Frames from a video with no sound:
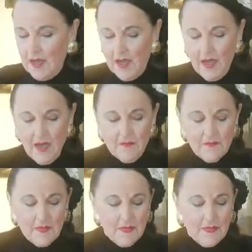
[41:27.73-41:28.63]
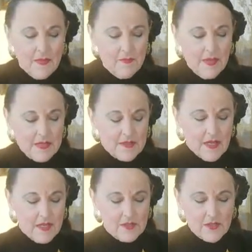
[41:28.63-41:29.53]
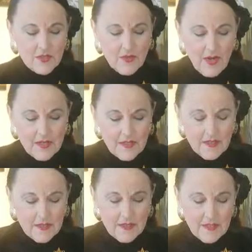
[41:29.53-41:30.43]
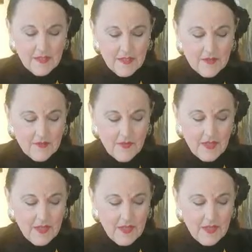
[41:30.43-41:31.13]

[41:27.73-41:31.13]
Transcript: the best answer I can give